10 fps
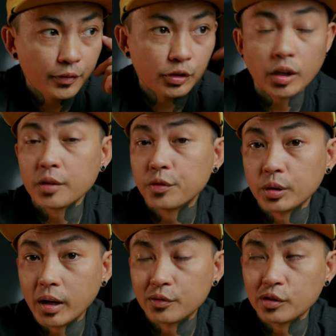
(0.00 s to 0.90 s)
I have to try to
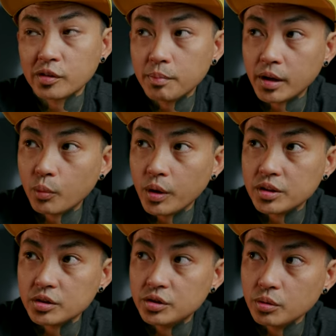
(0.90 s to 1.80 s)
figure out if there's a better way
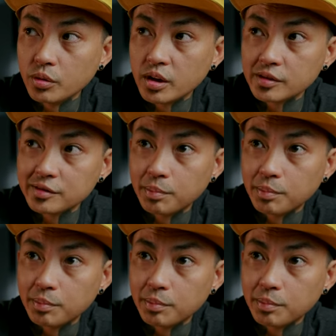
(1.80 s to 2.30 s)
to do this,